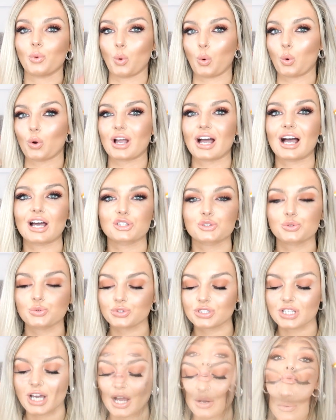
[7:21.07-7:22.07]
or
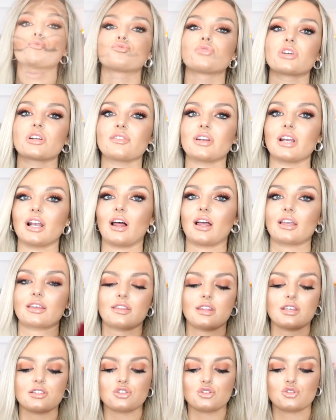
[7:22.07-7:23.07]
casual down. No, really, really
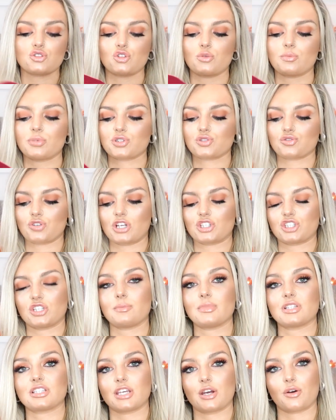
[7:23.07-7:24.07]
like this. Super
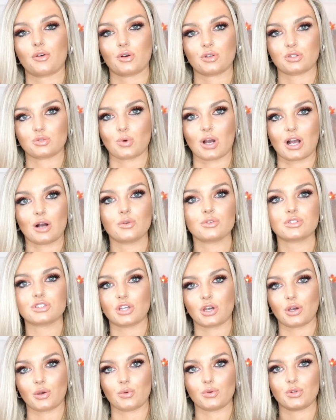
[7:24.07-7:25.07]
stretchy material as well,
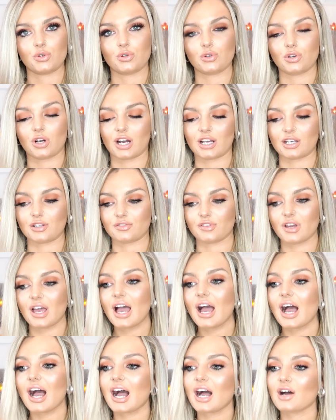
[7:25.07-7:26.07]
so you can kind of
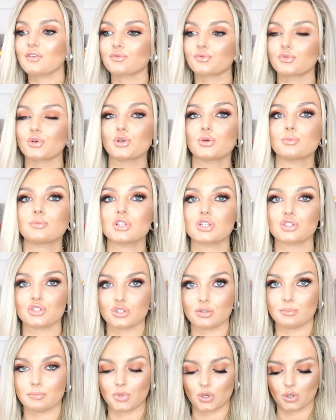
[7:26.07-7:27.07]
have room
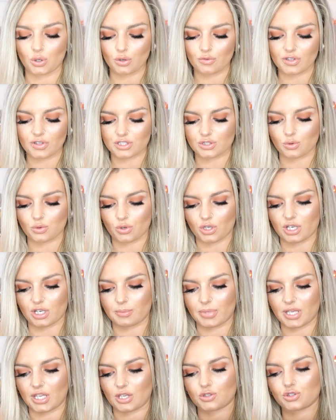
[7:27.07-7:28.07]
to move. It's not going
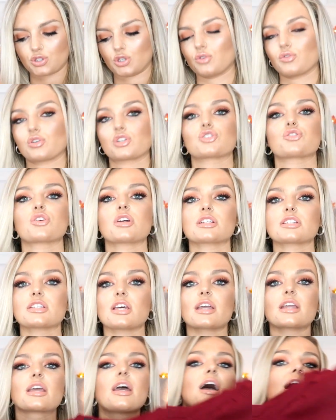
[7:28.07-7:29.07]
to be too
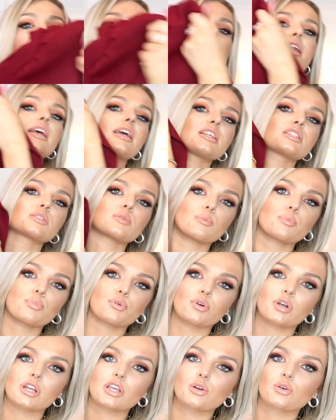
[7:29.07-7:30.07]
restricting. And it is
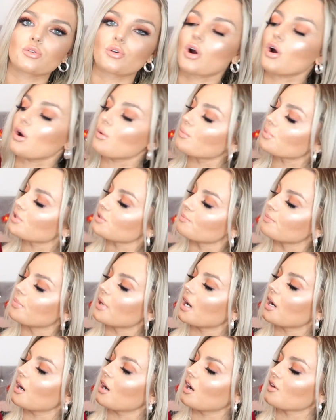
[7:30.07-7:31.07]
pretty cropped,
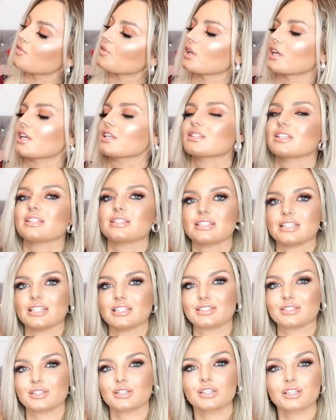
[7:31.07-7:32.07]
but I feel like it's a
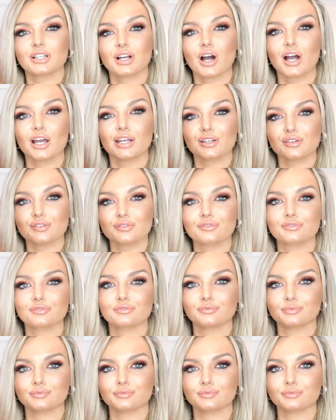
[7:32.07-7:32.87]
decent kind of